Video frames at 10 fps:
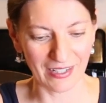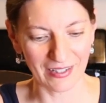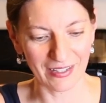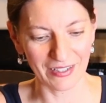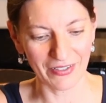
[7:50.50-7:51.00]

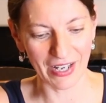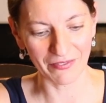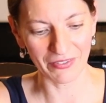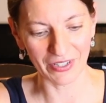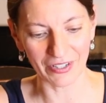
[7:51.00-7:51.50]
And then you
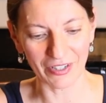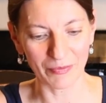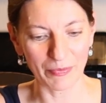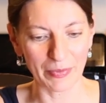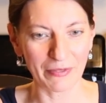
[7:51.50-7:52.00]
have your
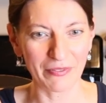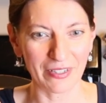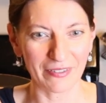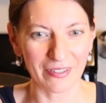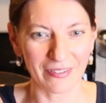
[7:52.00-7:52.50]

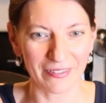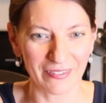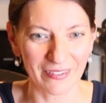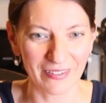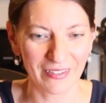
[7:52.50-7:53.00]
perfect little
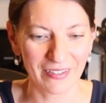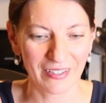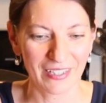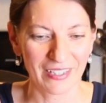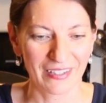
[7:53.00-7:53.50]

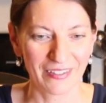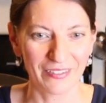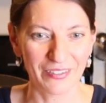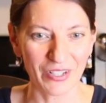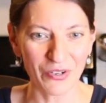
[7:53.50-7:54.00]

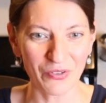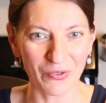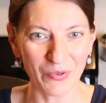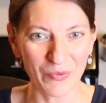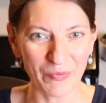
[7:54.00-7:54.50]

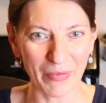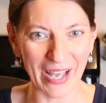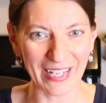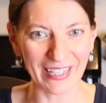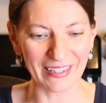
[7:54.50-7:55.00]
dough
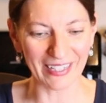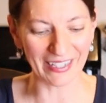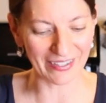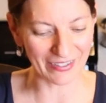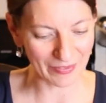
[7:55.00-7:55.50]
pocket
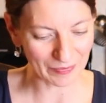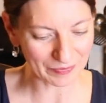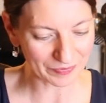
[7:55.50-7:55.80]
there.